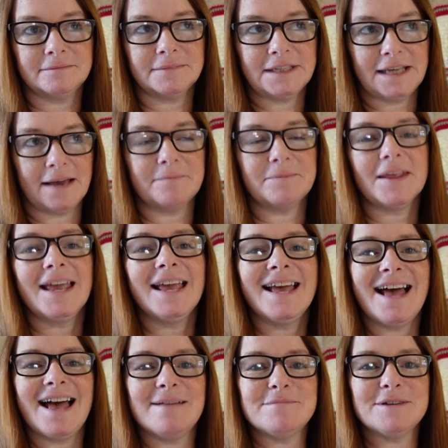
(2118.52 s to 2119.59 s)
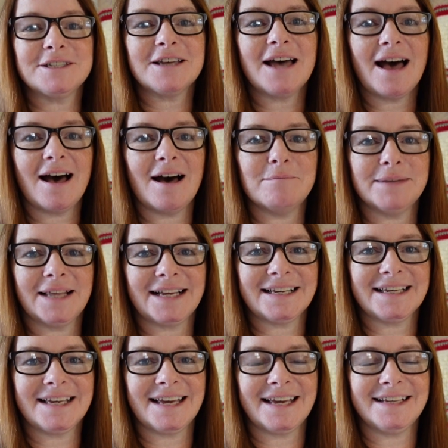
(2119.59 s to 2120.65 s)
Yeah, Emma's Heart
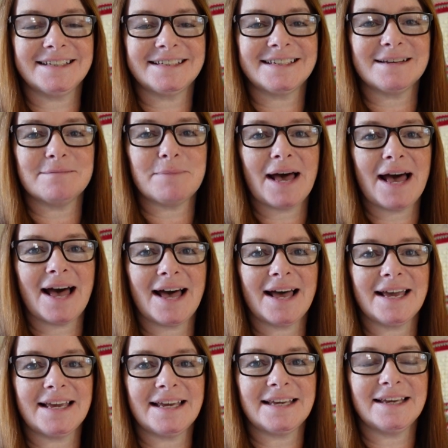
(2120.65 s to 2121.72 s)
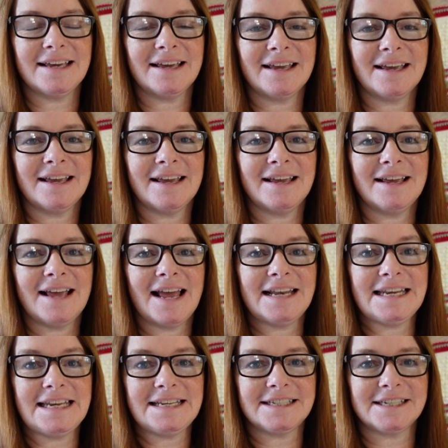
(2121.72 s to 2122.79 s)
Blanket by
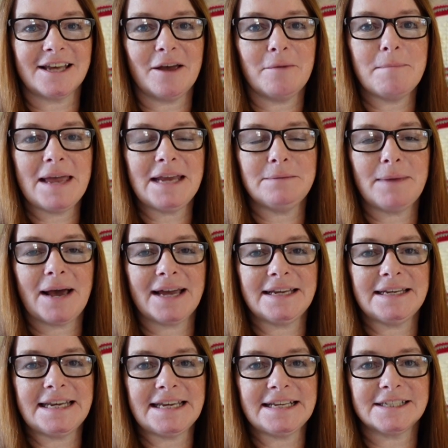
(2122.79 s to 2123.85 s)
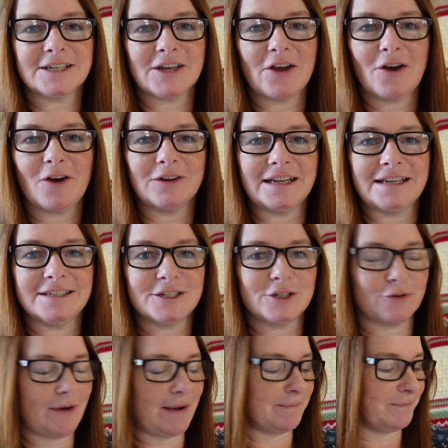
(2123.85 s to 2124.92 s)
Anita, made by Anita on
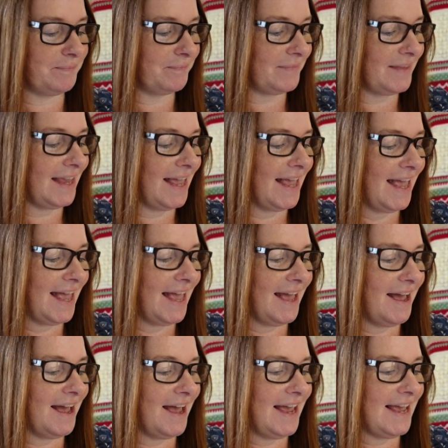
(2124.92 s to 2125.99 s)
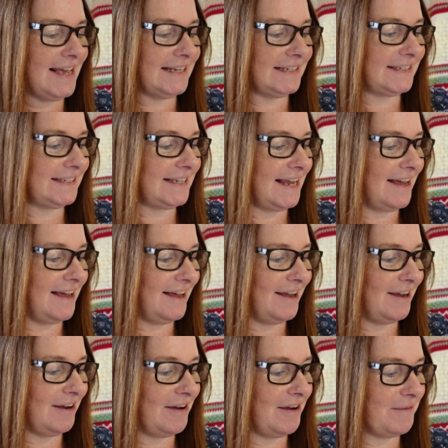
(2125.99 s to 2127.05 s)
Instagram. It's
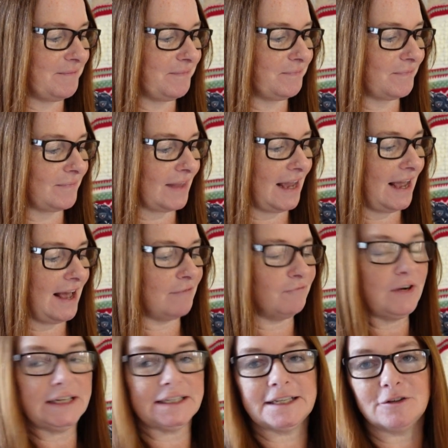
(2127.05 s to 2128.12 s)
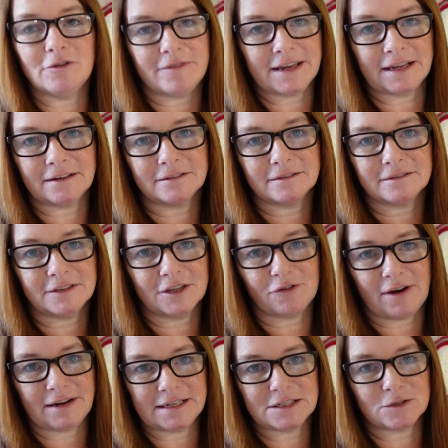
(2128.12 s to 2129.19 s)
I'm really loving the
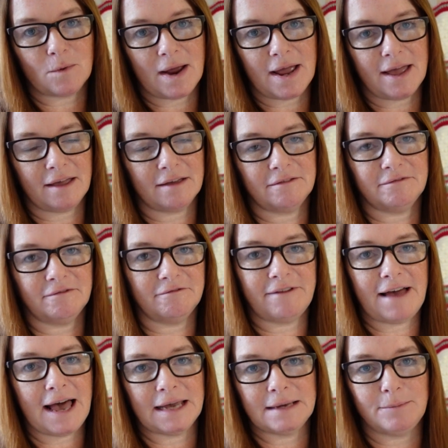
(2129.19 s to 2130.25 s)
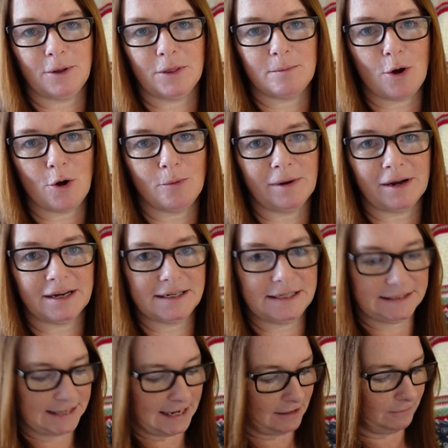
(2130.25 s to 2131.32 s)
granny square vibe at the moment, can you
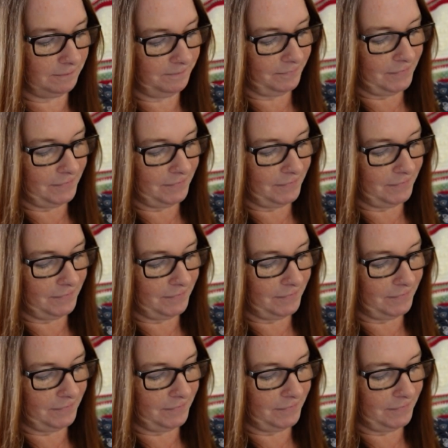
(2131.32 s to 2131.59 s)
tell?